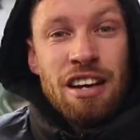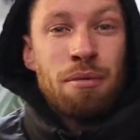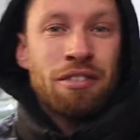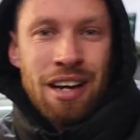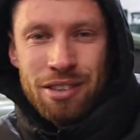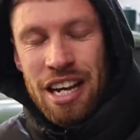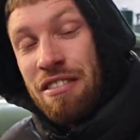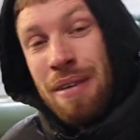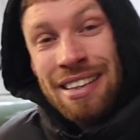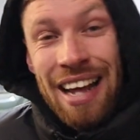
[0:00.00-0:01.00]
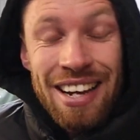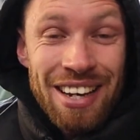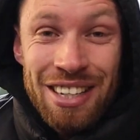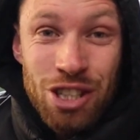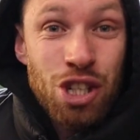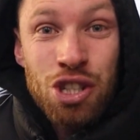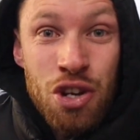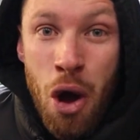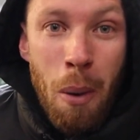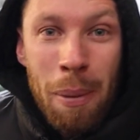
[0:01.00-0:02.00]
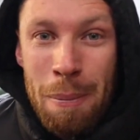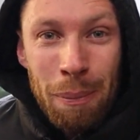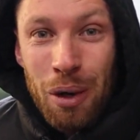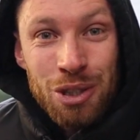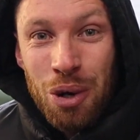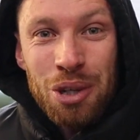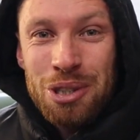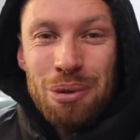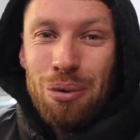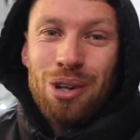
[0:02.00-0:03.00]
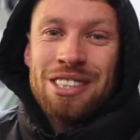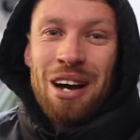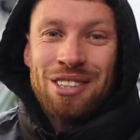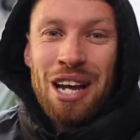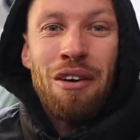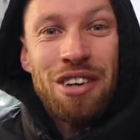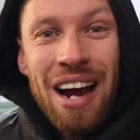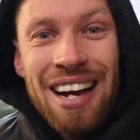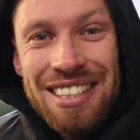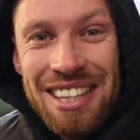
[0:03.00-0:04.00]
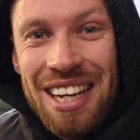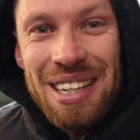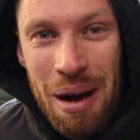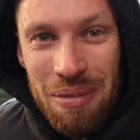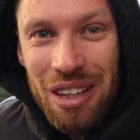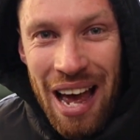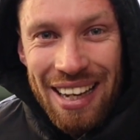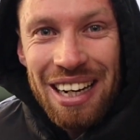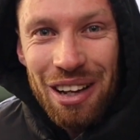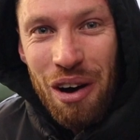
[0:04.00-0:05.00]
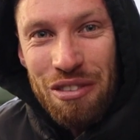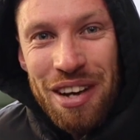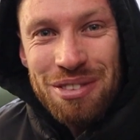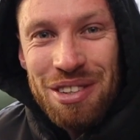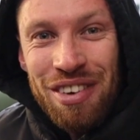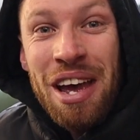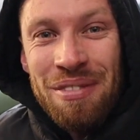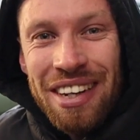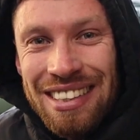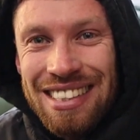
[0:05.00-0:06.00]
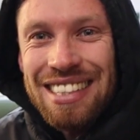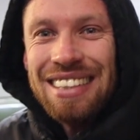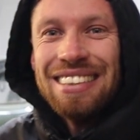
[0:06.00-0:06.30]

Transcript: I've moved down south, my diet has just not been as good as it was down south, and I actually think I'm lacking a lot of vitamins.